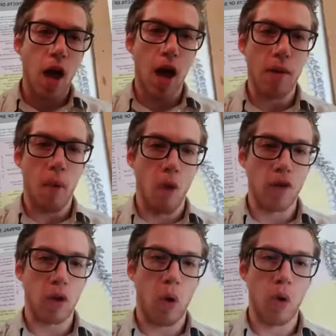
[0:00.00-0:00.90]
And
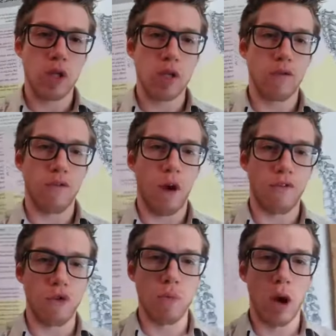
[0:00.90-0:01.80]
over the course of a
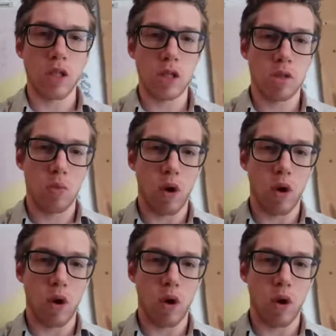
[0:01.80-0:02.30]
few months,